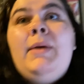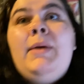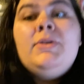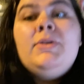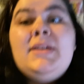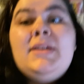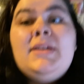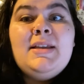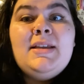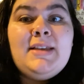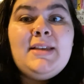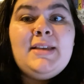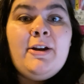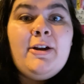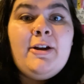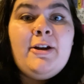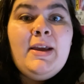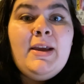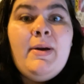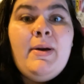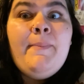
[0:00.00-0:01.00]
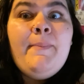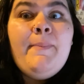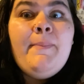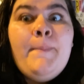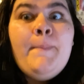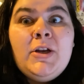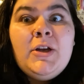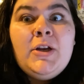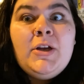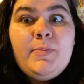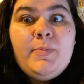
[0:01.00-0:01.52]
will say that Saturday went
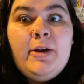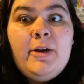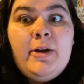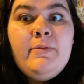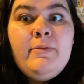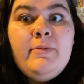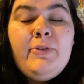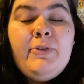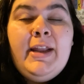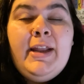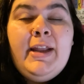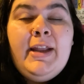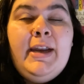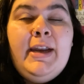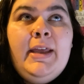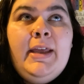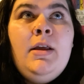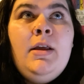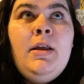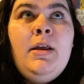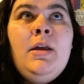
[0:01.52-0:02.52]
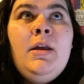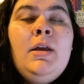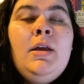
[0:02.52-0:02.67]
much better than Friday did.